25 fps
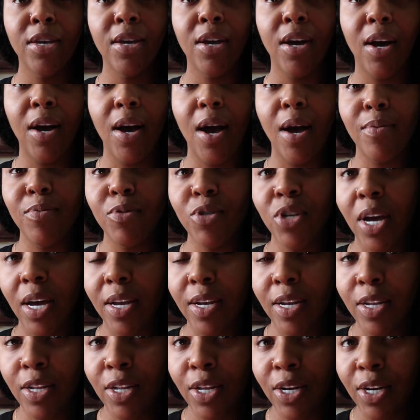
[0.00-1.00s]
Y'all, I'm
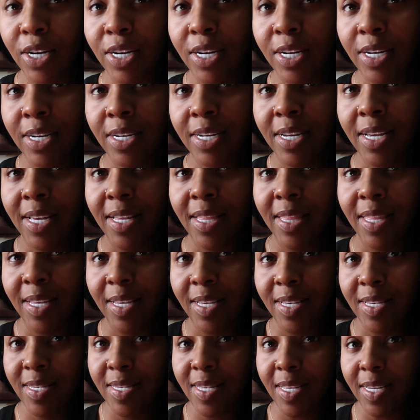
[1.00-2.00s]
trying to learn
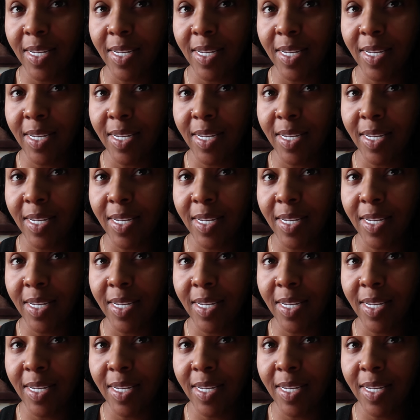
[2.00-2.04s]
this